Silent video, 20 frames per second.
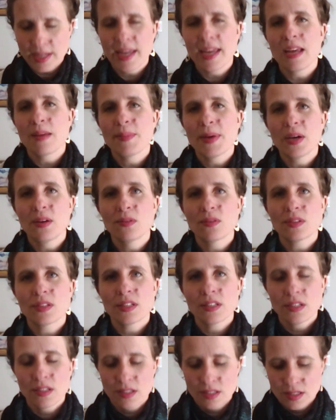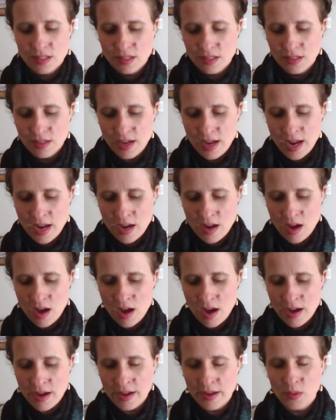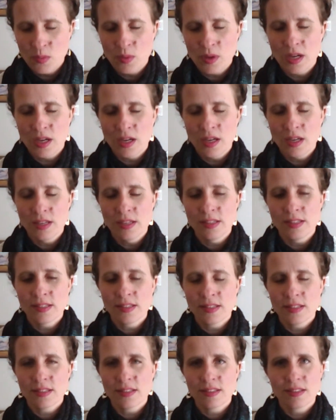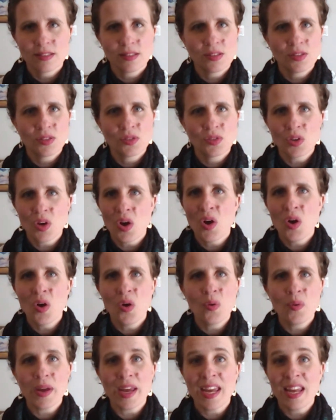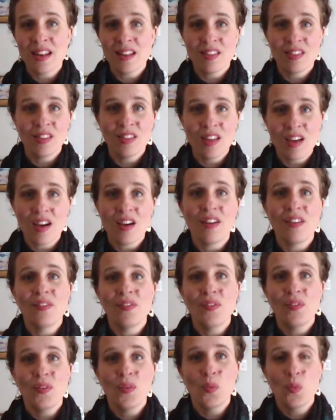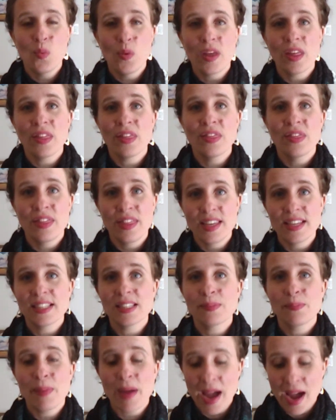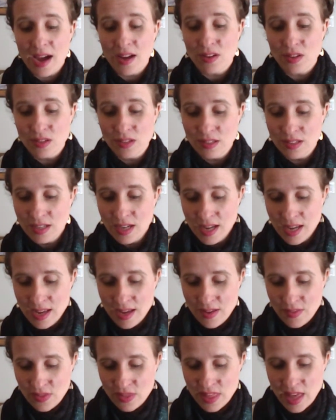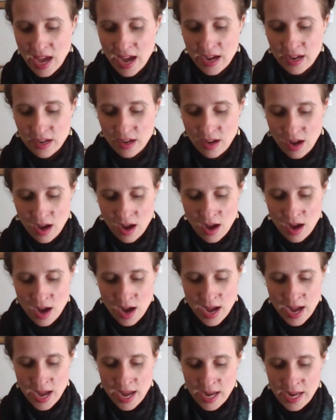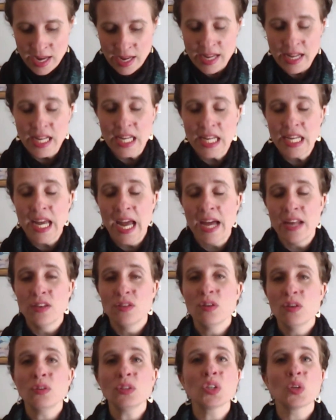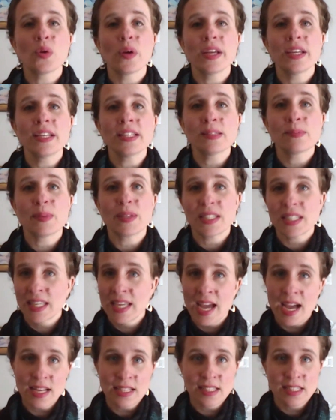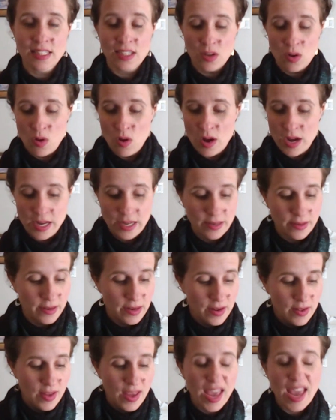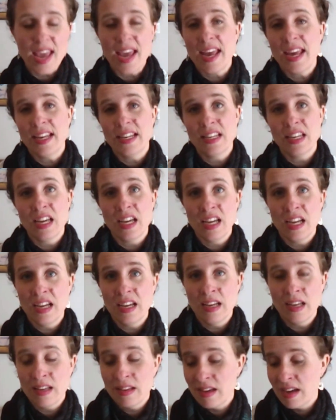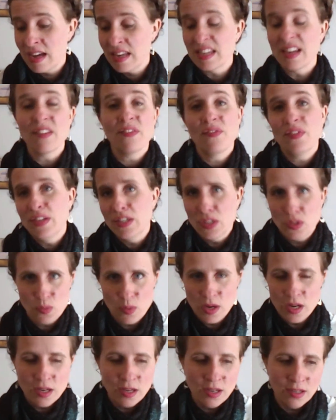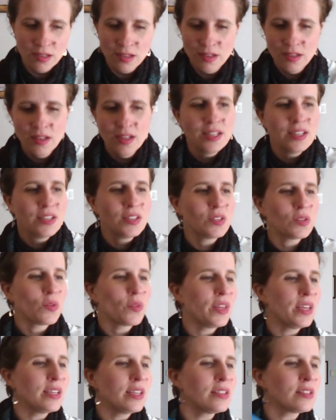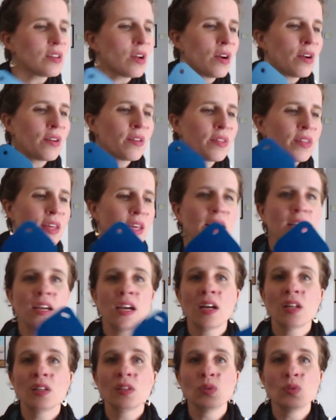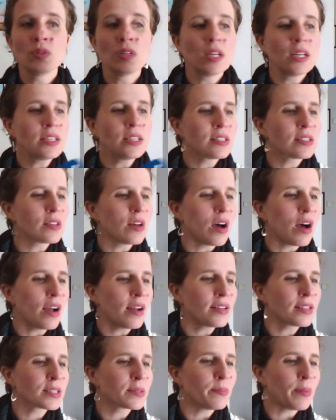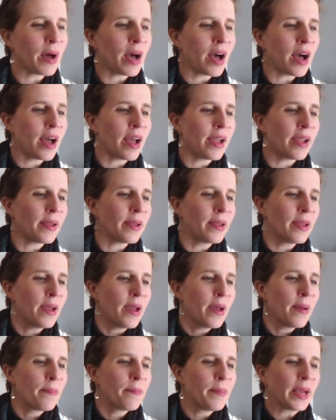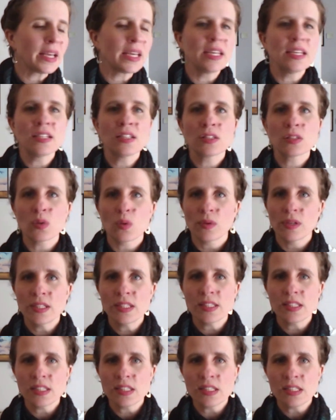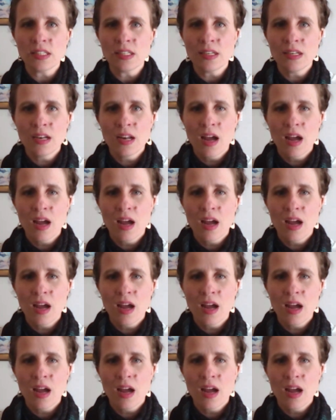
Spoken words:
came out, and I was so in love with this pattern that I had no choice but to cast it on, and I finished one. So these are the Kaluna socks by Becky Sorensen.